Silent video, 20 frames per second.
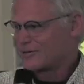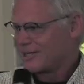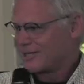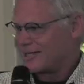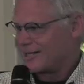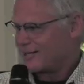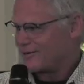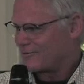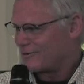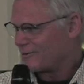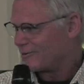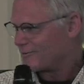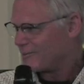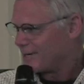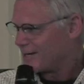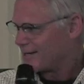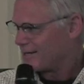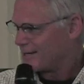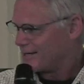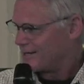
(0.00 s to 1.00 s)
say never
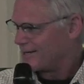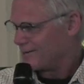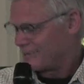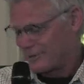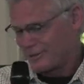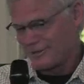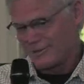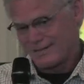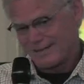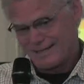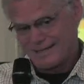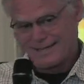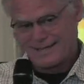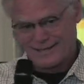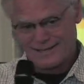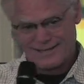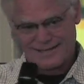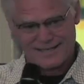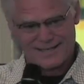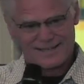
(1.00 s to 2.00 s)
about any really
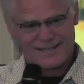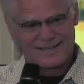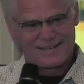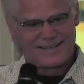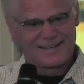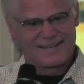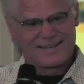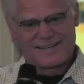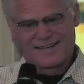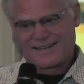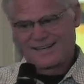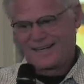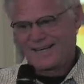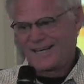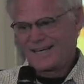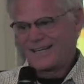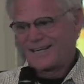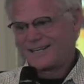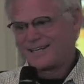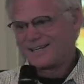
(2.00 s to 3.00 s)
anything,
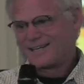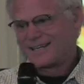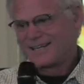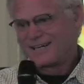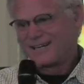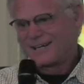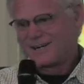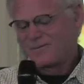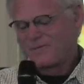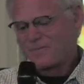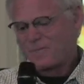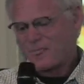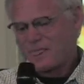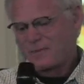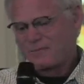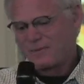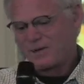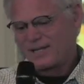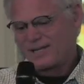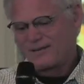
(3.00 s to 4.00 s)
and uh,
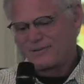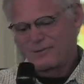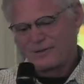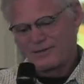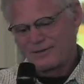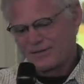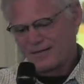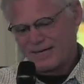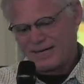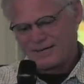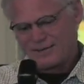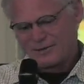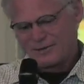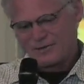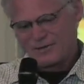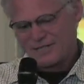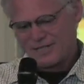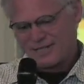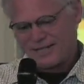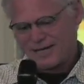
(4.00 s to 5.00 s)
but really I
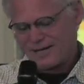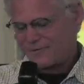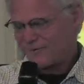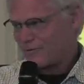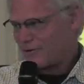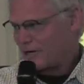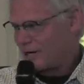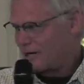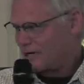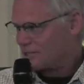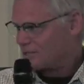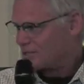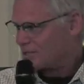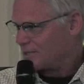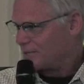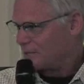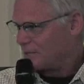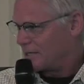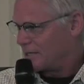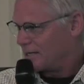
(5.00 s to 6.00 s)
don't see that for us.
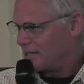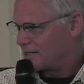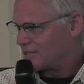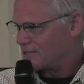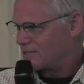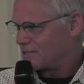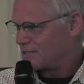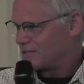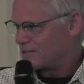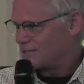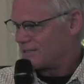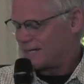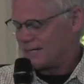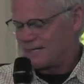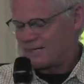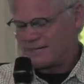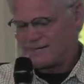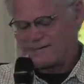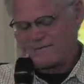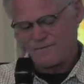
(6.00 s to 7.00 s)
I mean, it's
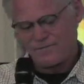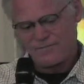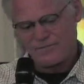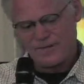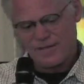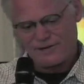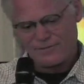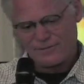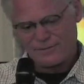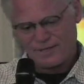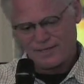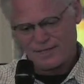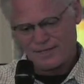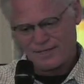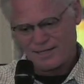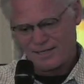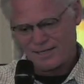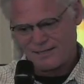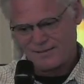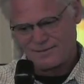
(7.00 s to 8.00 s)
uh, definitely
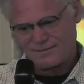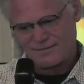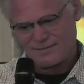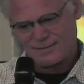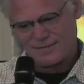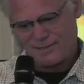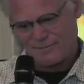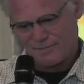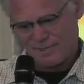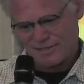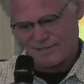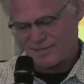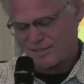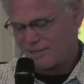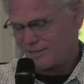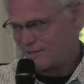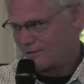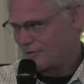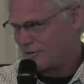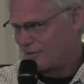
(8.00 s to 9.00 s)
not something I
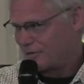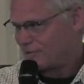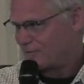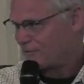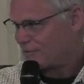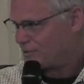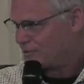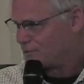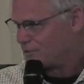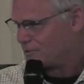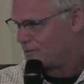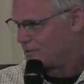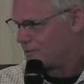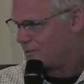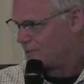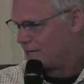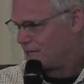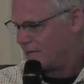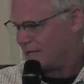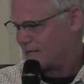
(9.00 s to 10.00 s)
see in the near
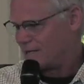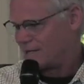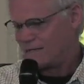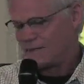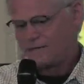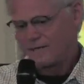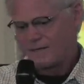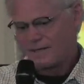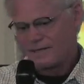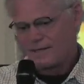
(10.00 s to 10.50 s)
future, and